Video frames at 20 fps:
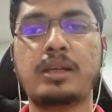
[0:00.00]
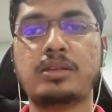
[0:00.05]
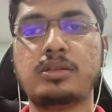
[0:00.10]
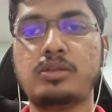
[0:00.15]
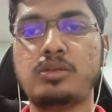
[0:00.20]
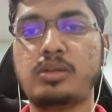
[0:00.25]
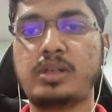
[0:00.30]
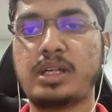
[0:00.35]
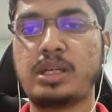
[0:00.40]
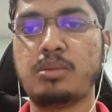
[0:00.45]

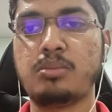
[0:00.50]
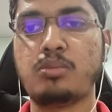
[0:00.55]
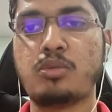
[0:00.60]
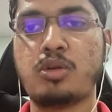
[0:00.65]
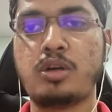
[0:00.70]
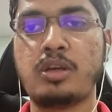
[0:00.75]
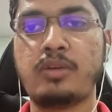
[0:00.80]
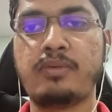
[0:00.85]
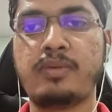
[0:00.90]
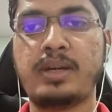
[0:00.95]
You can
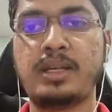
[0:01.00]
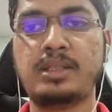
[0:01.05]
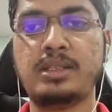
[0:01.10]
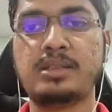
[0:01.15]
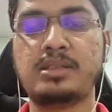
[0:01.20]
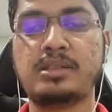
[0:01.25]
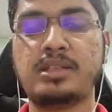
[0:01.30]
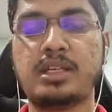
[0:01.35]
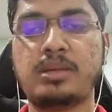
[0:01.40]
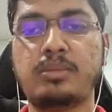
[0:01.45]
modify
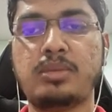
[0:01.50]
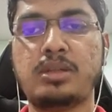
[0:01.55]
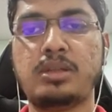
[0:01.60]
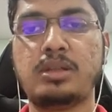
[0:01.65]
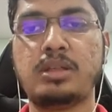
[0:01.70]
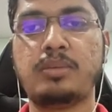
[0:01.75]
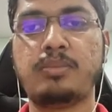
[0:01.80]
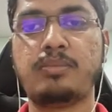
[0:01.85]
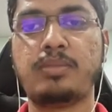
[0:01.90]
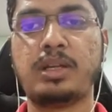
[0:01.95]
this name
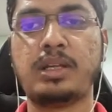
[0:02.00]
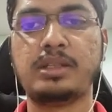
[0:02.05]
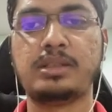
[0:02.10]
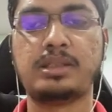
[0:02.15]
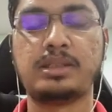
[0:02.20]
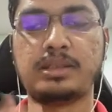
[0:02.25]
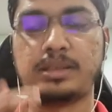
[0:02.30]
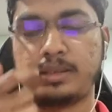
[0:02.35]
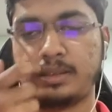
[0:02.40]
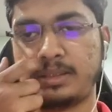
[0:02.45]
in the
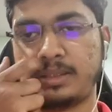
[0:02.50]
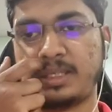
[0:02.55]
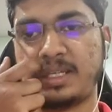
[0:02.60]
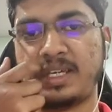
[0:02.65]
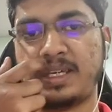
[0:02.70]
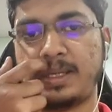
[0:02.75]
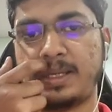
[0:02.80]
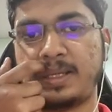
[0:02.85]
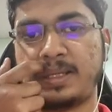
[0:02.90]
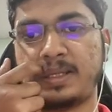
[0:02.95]
places
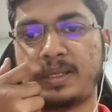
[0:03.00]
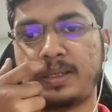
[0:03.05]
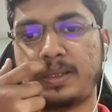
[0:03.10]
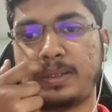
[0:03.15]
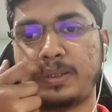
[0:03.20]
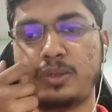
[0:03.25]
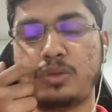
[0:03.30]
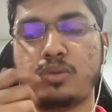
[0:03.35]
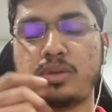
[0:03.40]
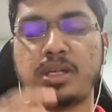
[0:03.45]
like
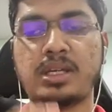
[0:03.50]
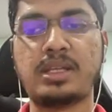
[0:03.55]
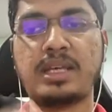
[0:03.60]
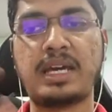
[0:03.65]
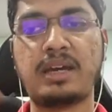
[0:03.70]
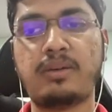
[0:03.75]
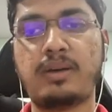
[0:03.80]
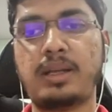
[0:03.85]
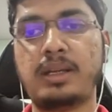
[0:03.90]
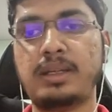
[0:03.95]
you can
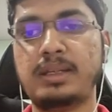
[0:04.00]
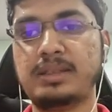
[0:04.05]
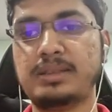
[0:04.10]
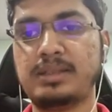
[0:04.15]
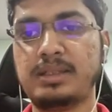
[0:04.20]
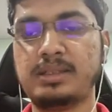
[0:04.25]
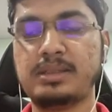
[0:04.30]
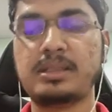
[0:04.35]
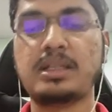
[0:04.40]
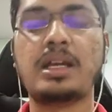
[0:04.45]
have
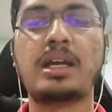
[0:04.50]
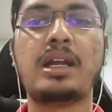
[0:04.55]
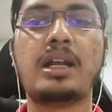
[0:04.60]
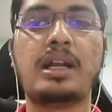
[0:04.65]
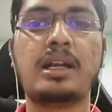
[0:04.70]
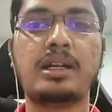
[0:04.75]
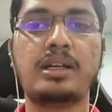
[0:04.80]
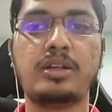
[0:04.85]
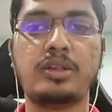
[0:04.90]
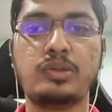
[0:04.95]
aliases
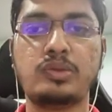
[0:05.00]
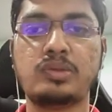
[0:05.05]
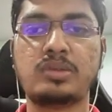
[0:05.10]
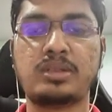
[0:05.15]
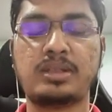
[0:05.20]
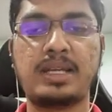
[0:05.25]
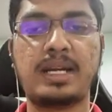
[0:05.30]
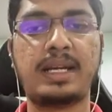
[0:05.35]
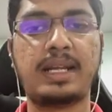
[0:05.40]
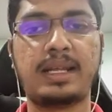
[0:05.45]
and
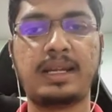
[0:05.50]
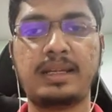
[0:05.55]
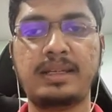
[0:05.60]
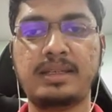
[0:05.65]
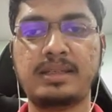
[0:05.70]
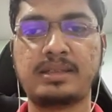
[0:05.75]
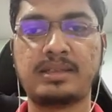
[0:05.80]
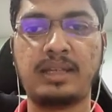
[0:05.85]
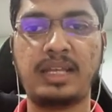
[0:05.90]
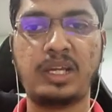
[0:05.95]
use that
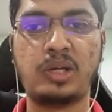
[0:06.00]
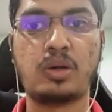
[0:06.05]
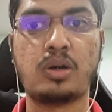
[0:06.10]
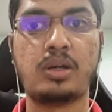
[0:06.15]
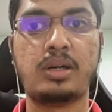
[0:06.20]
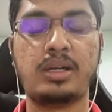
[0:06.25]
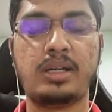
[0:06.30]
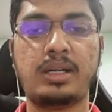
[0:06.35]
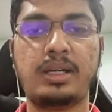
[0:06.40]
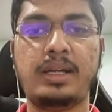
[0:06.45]
alias like
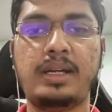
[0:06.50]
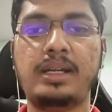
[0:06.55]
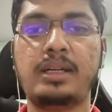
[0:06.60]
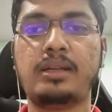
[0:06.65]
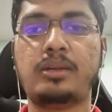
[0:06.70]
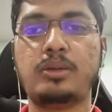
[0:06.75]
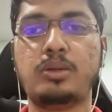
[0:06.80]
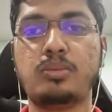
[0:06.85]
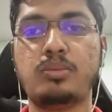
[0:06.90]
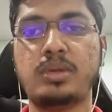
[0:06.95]
order date
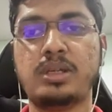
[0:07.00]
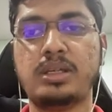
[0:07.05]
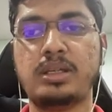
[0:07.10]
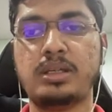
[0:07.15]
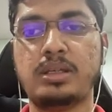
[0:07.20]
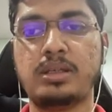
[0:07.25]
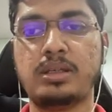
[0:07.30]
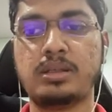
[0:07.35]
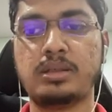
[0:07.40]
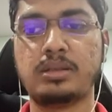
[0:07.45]
to
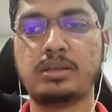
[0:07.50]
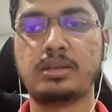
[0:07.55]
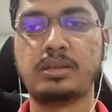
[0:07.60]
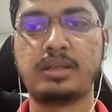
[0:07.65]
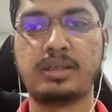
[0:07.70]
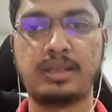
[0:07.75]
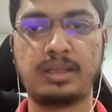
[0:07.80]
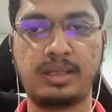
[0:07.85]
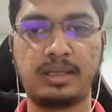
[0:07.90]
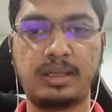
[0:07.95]
be
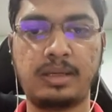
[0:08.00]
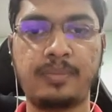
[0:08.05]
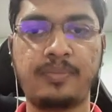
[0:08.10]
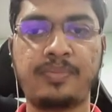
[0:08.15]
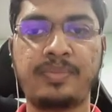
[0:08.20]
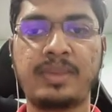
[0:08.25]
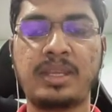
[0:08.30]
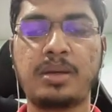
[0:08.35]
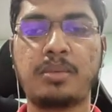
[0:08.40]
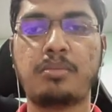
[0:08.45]
here,
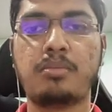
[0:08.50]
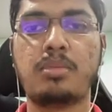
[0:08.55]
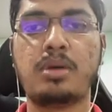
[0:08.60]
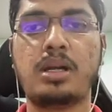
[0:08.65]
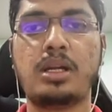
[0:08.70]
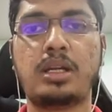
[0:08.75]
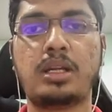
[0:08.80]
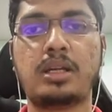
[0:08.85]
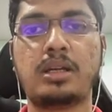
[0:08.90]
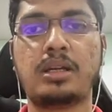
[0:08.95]

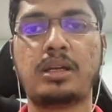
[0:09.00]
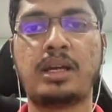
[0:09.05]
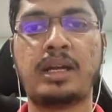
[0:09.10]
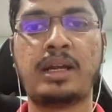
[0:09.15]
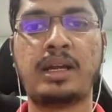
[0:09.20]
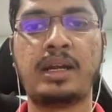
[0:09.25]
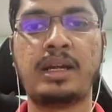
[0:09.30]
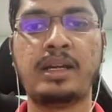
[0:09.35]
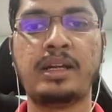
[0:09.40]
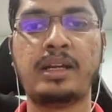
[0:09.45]
but
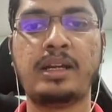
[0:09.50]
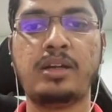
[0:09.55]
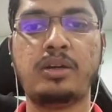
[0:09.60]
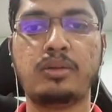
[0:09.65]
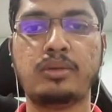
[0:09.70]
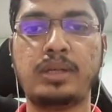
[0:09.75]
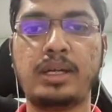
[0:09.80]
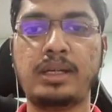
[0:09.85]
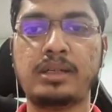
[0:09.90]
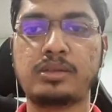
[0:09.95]
I didn't
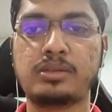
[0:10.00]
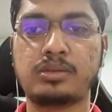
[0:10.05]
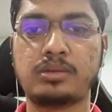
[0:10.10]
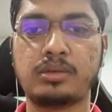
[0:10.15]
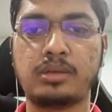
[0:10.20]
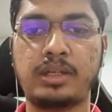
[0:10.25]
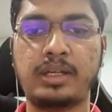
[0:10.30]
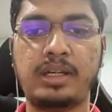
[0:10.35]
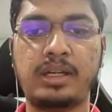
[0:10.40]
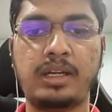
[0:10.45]
do that, so
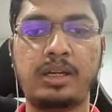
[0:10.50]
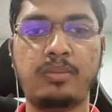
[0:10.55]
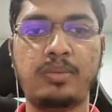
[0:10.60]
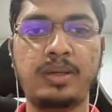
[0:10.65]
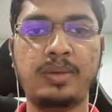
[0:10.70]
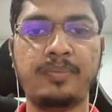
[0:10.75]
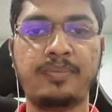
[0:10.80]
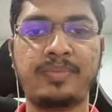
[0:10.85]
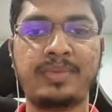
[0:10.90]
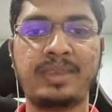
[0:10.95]
let it be.